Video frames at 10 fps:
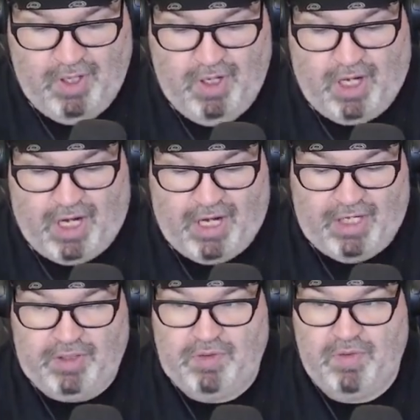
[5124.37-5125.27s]

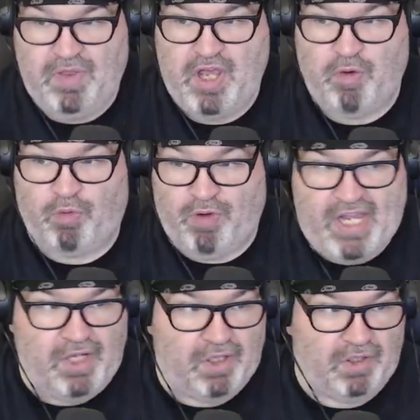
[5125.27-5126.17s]
the
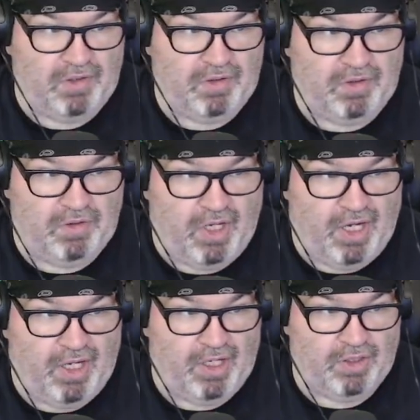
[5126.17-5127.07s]
real
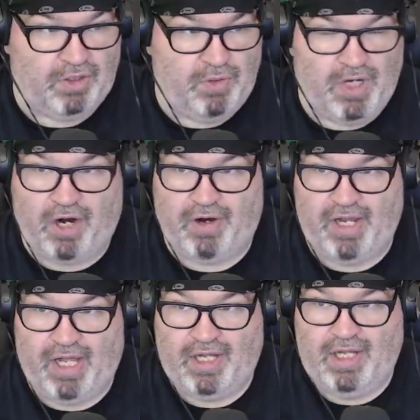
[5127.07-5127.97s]

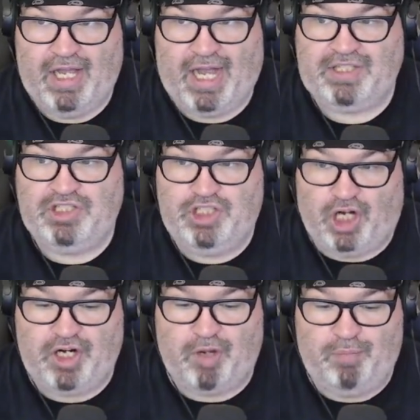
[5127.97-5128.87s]
Lunaria had
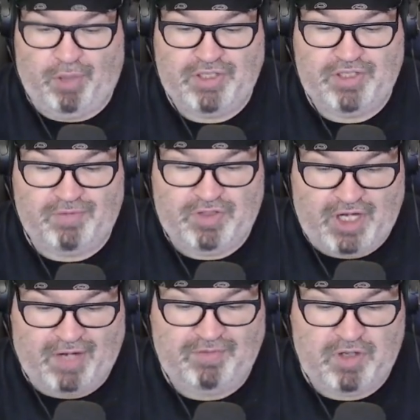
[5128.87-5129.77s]
done a bunch of
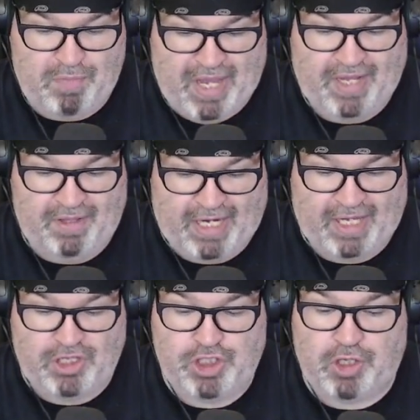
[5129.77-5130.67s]
stuff to make, like,
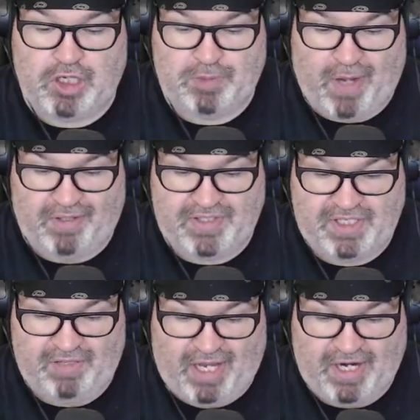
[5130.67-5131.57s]
insurance
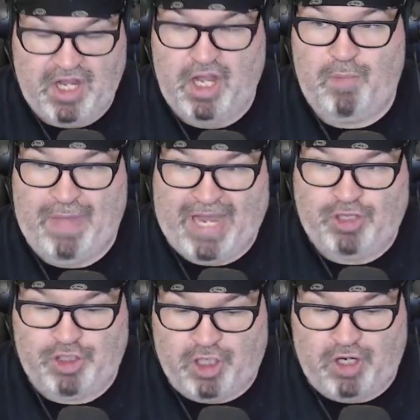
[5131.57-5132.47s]
policies of, like, make
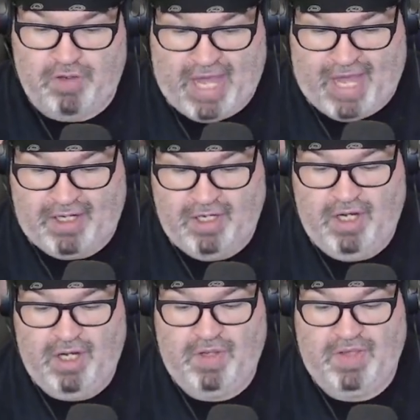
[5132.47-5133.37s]
sure that
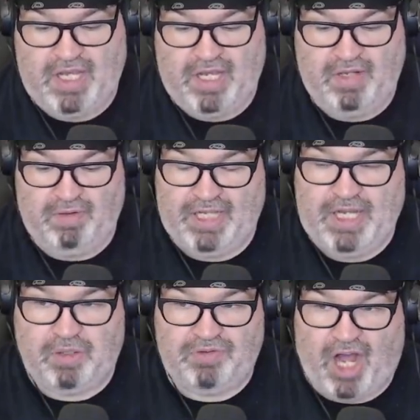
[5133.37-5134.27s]
the
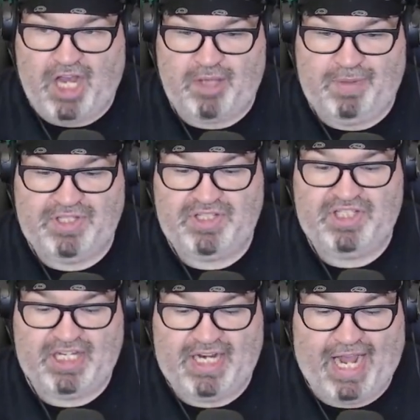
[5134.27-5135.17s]
legal documents
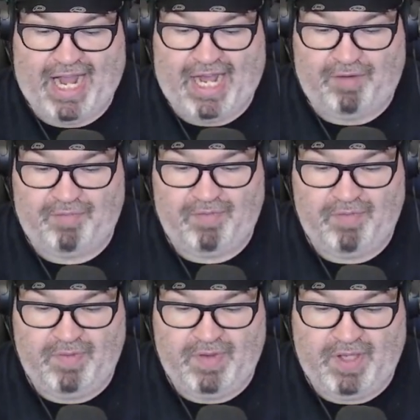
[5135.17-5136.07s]
didn't have
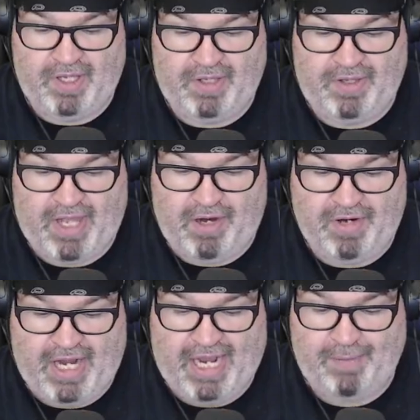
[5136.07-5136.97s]
their
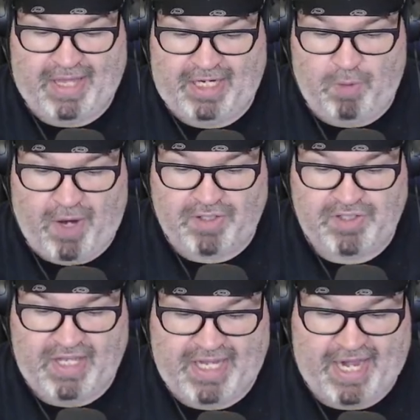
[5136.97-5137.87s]
name anywhere,
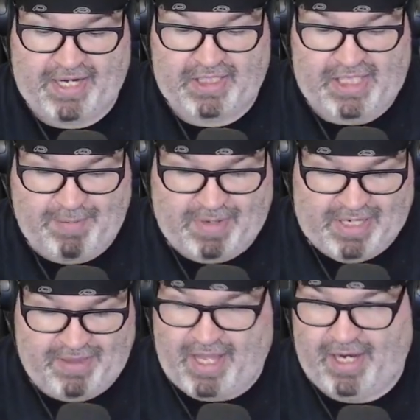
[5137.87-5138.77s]
so they can't claim
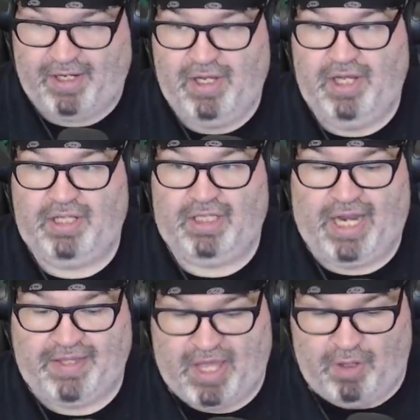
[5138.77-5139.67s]
anything.
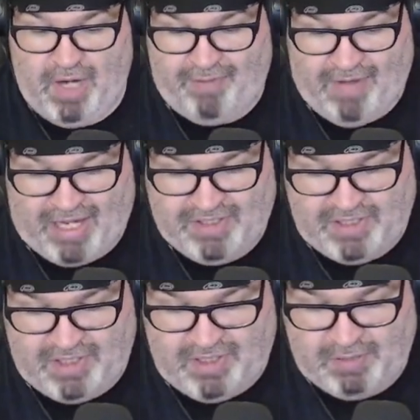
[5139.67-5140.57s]
Like, they don't have
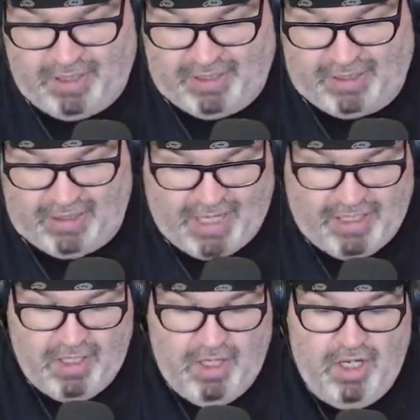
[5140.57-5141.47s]
access to this money. Like,
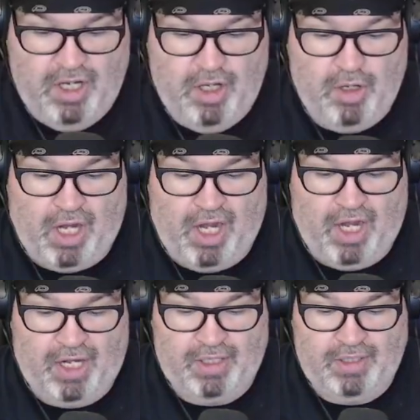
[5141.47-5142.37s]

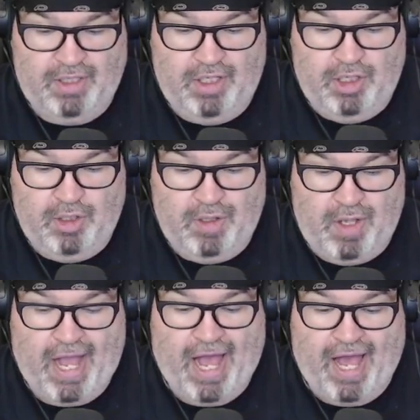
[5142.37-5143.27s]

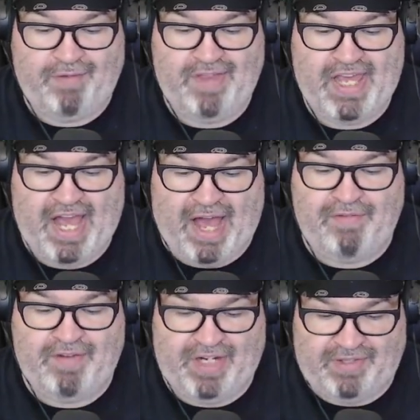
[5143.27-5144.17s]
have the
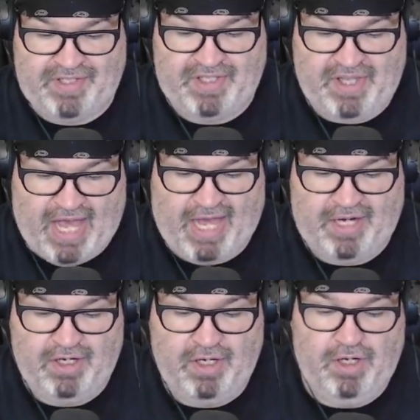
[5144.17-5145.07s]
evidence
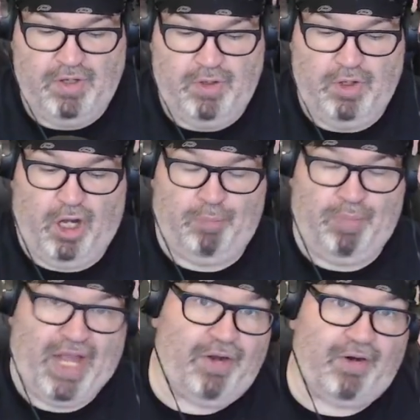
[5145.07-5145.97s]
that
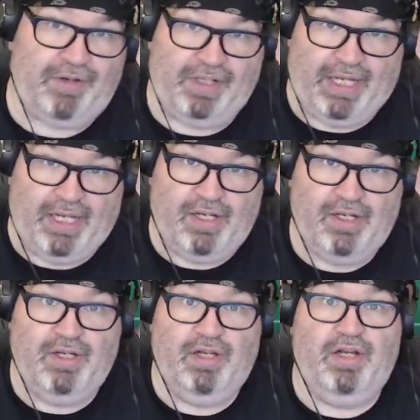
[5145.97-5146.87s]
apparently
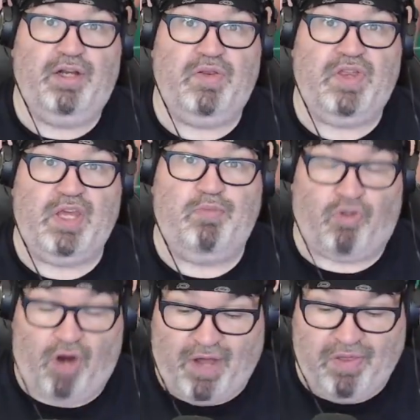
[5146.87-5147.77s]
the
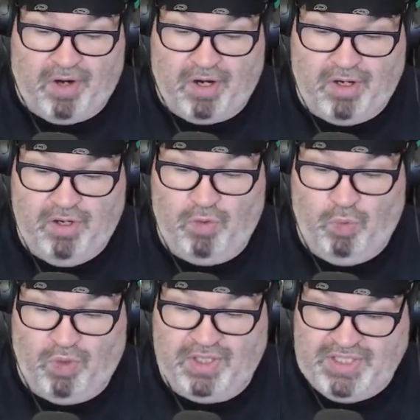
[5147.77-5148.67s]
brother
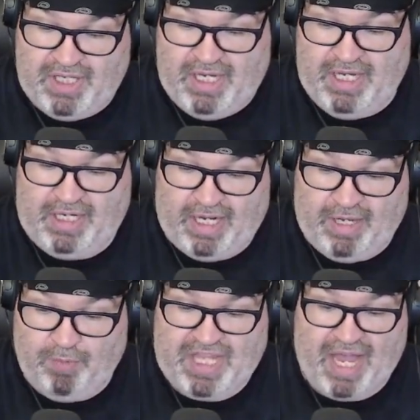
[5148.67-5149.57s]
was
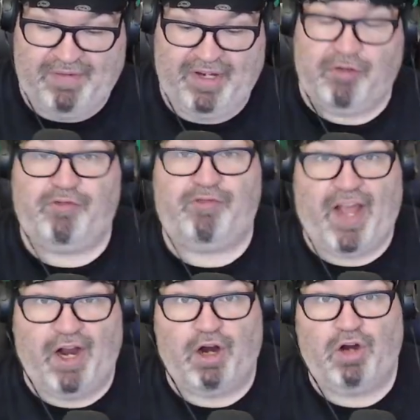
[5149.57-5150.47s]
having an
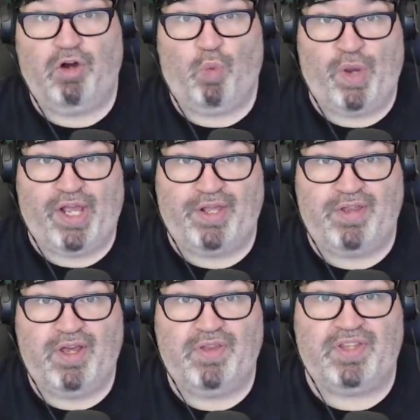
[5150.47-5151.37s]
affair
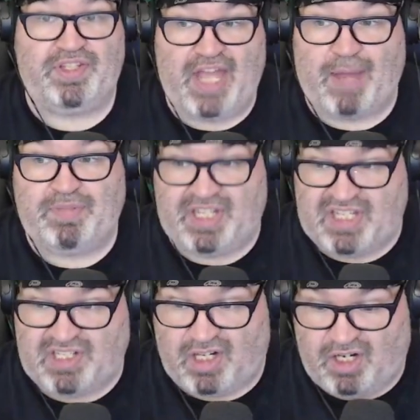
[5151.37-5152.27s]
with the
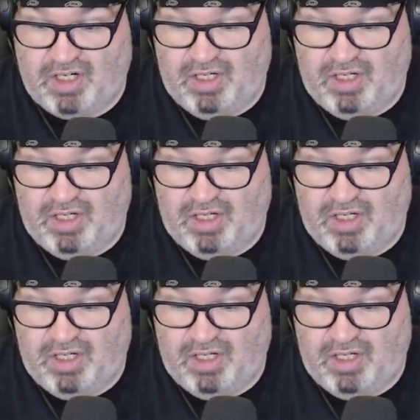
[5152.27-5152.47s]
stepsister,